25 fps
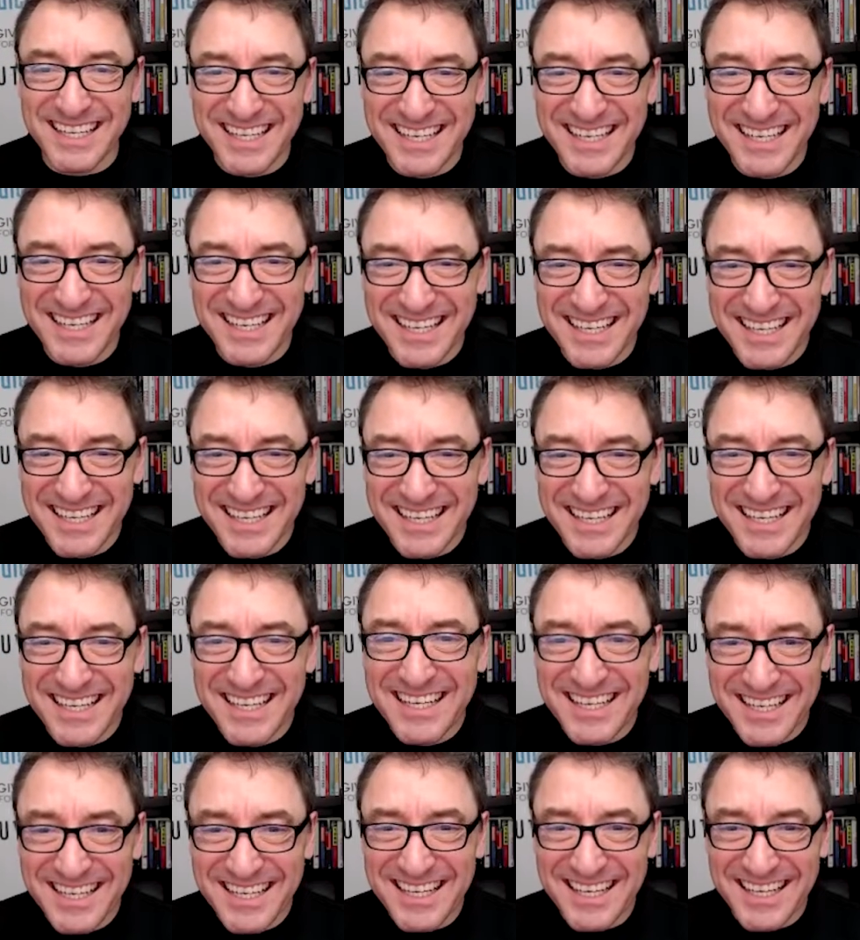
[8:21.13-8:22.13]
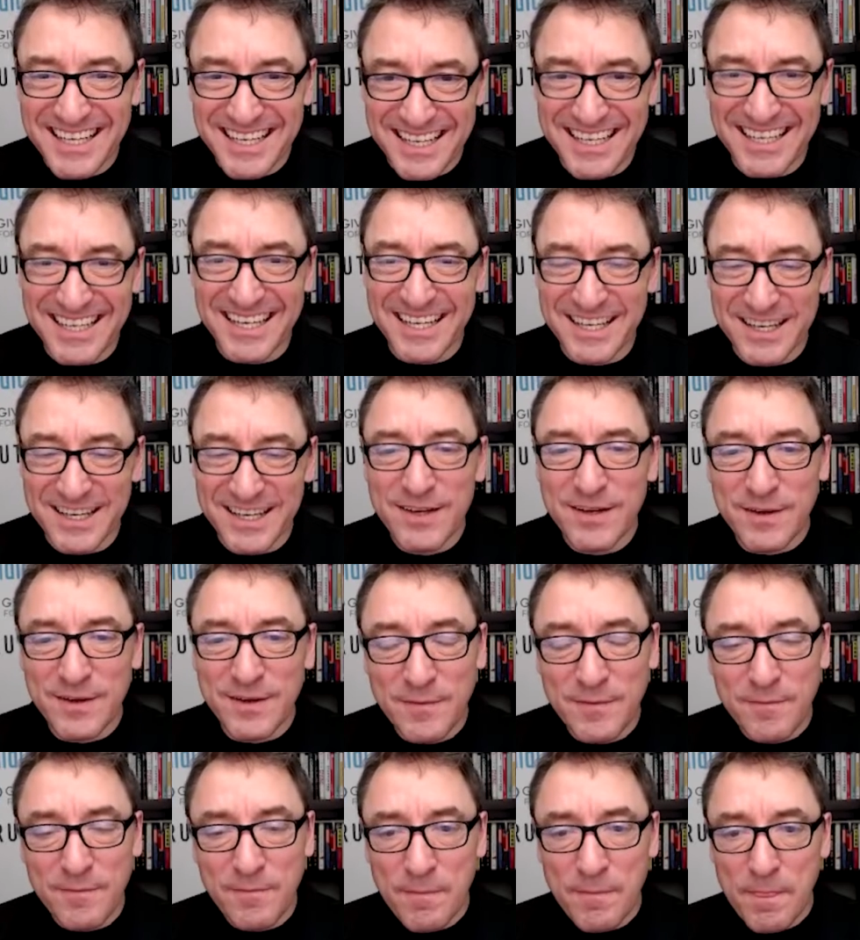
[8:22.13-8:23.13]

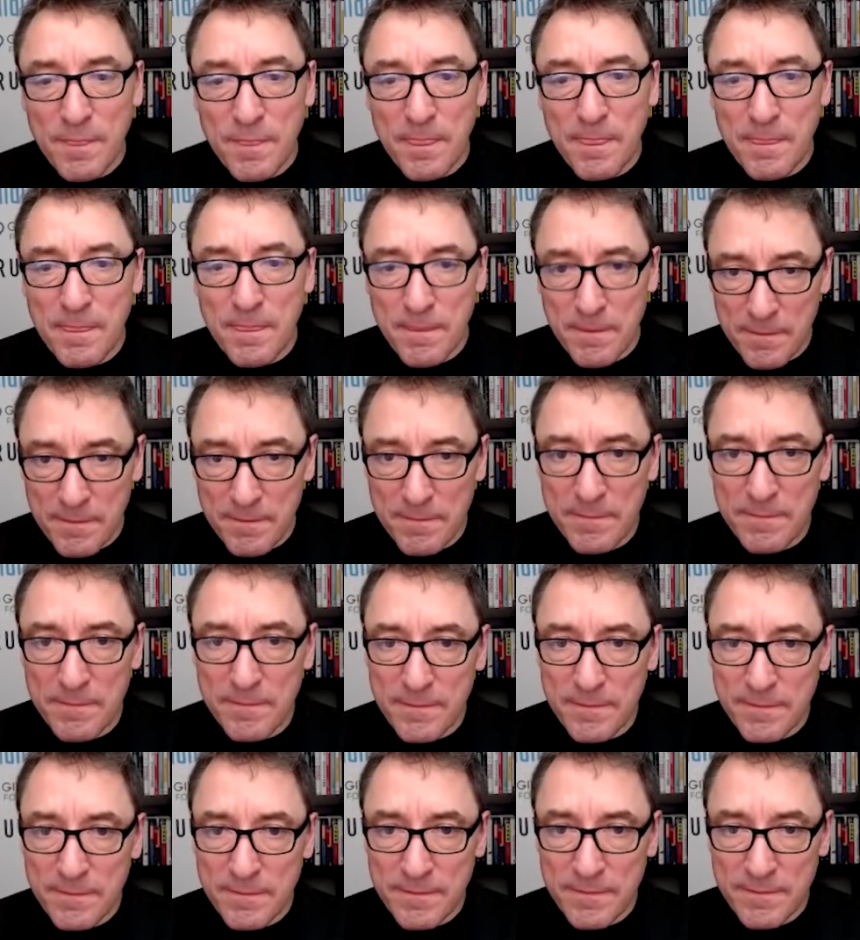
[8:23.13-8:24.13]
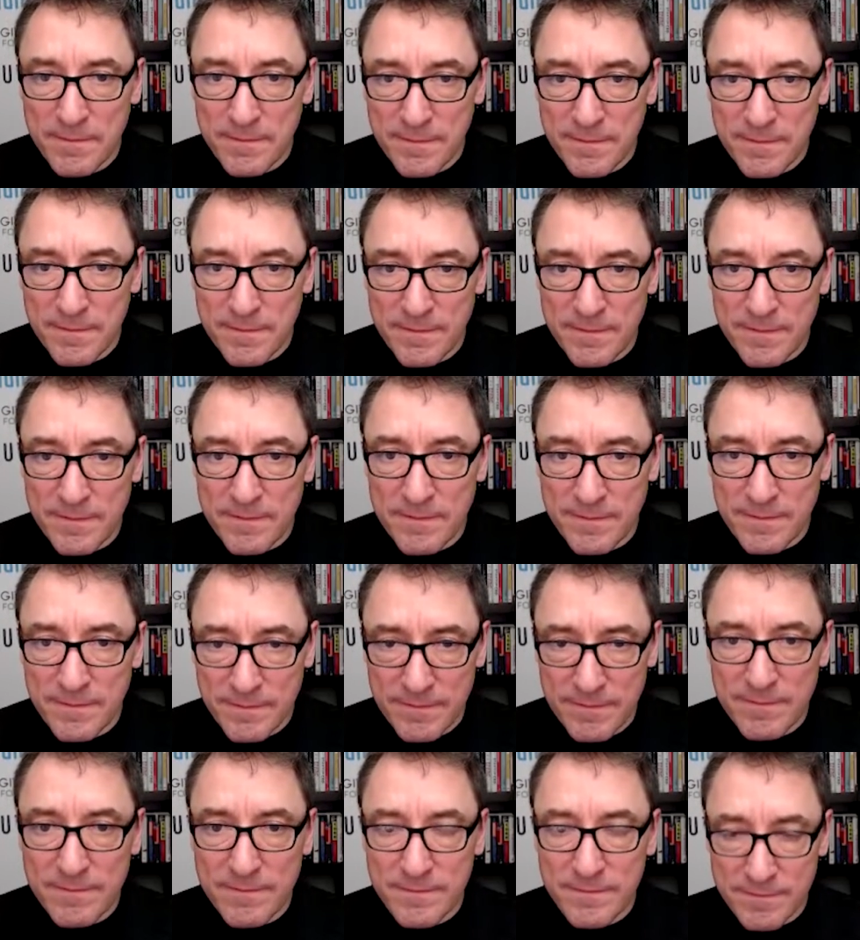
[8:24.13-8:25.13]

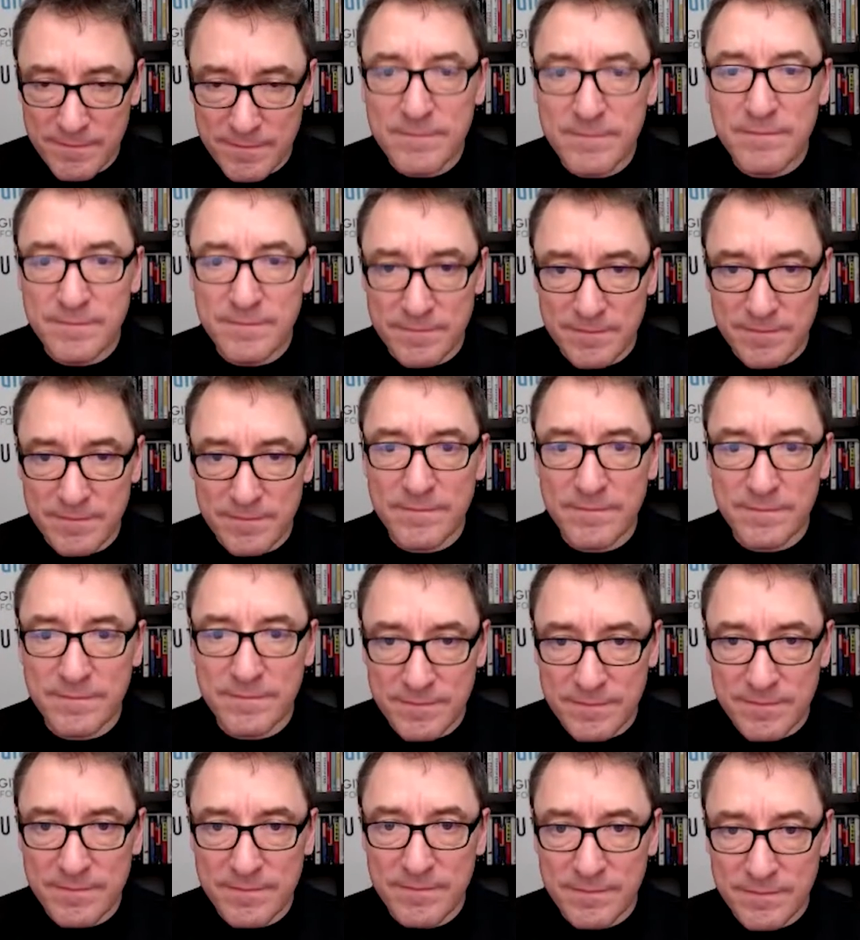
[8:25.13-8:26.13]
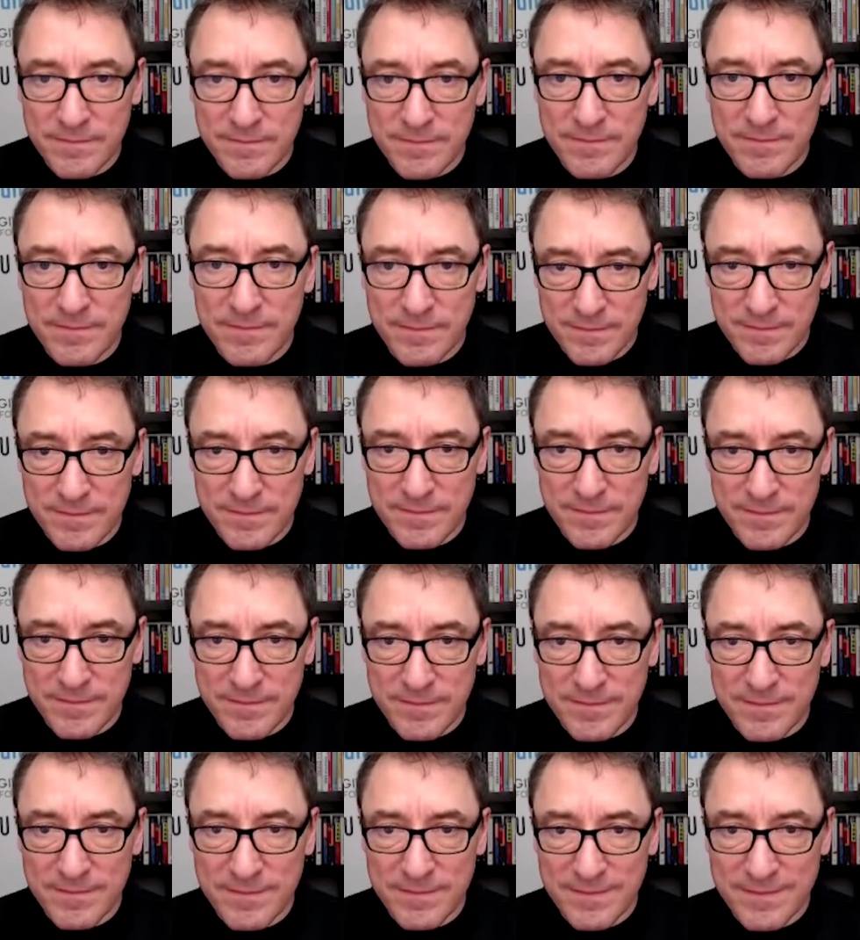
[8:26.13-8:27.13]

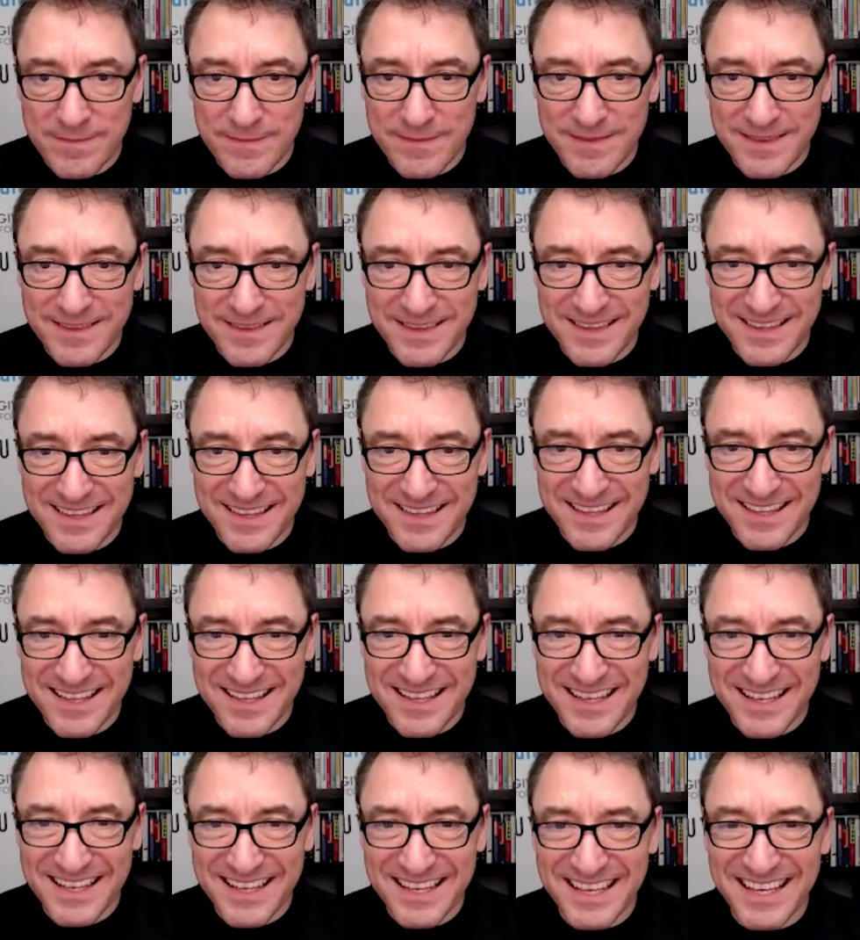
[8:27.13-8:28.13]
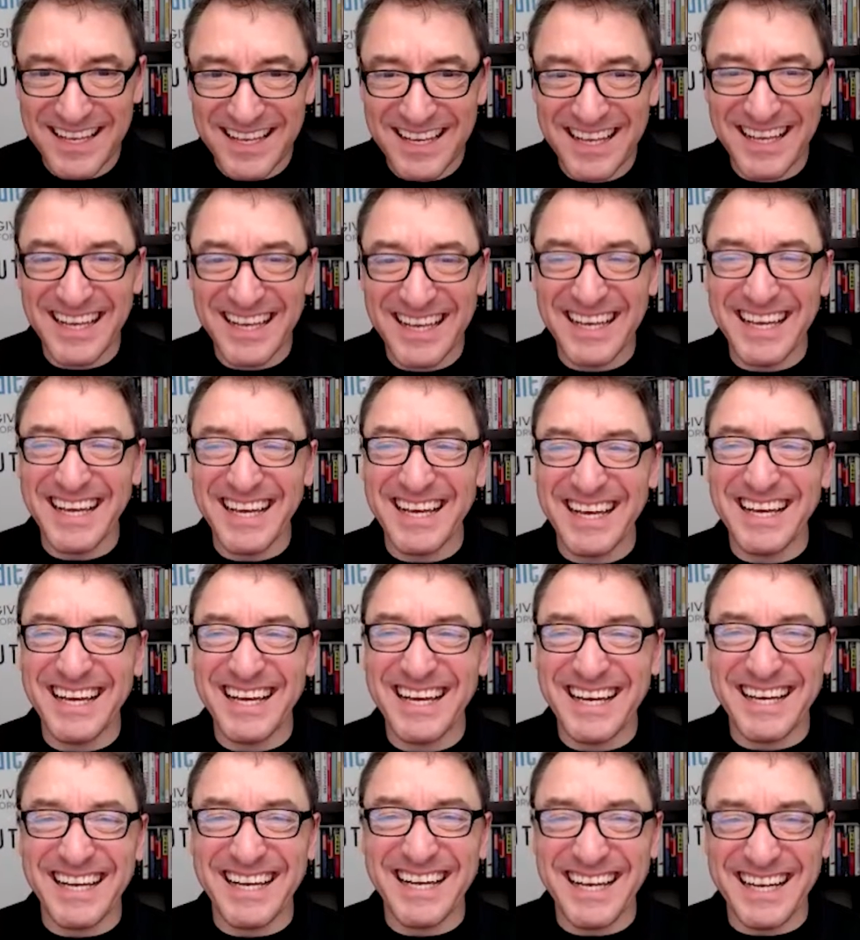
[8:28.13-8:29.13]
No words are spoken by the person on screen.